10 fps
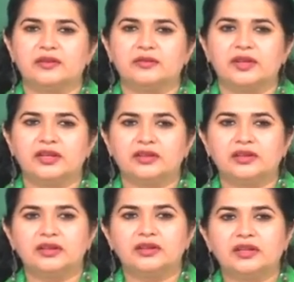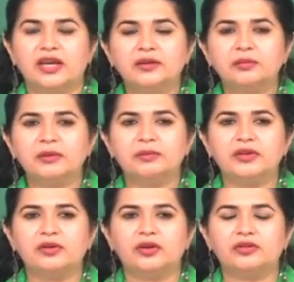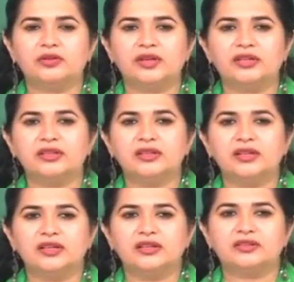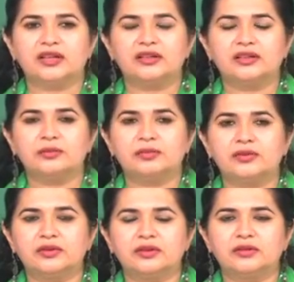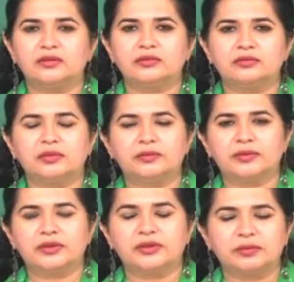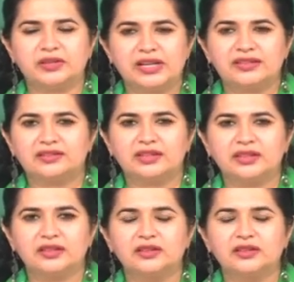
where young people got together and started protesting